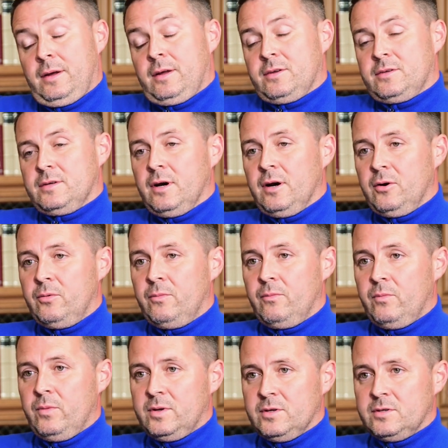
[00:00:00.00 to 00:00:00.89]
So
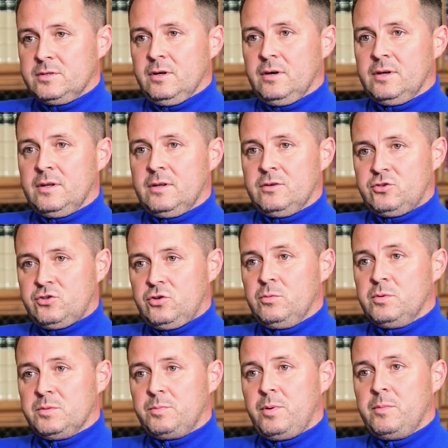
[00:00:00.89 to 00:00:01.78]
we decided that Stu
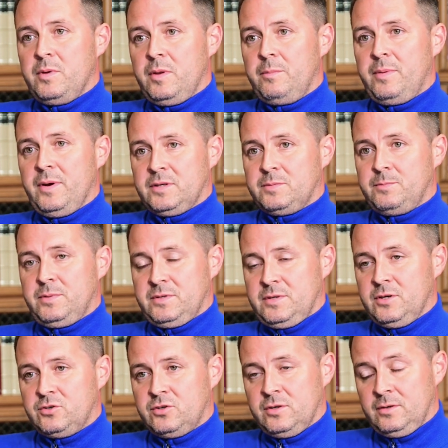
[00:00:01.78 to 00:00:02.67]
was probably the best
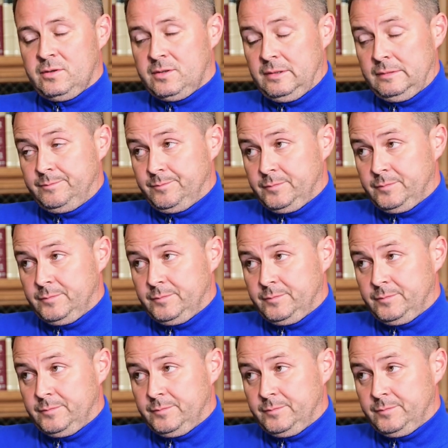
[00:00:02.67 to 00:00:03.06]
positioned.